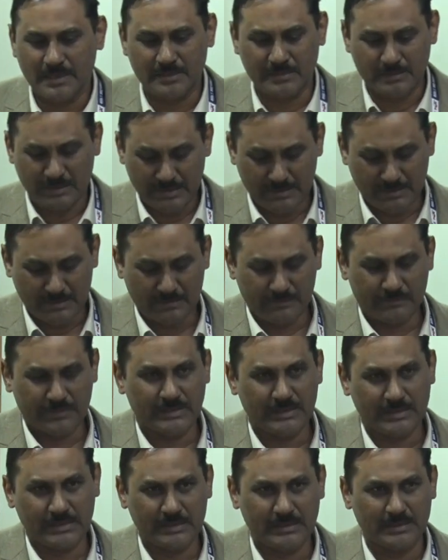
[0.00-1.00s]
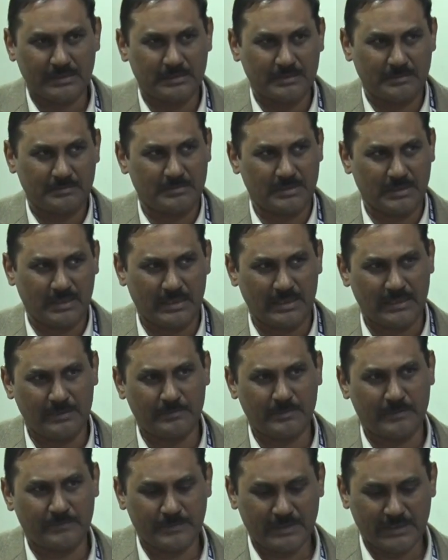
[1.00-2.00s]
Then with the help
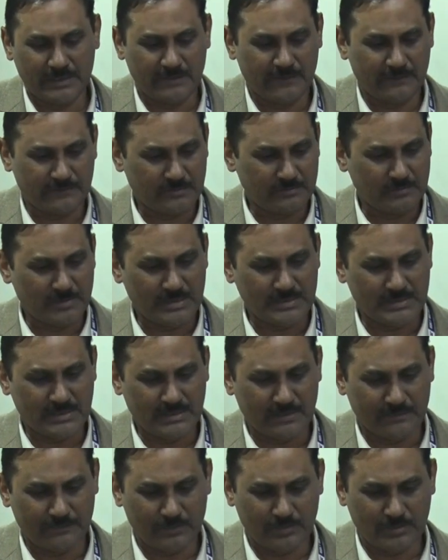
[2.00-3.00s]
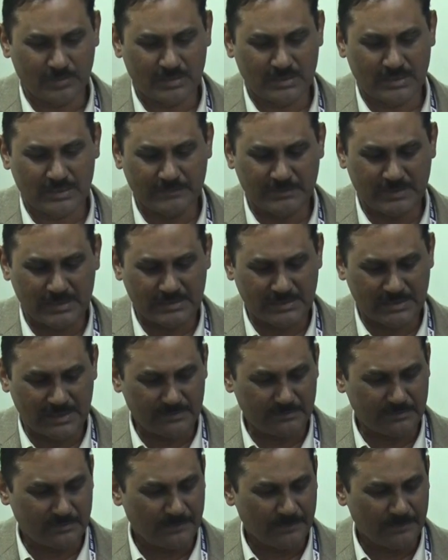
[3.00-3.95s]
of teleophthalmology, the photographs are sent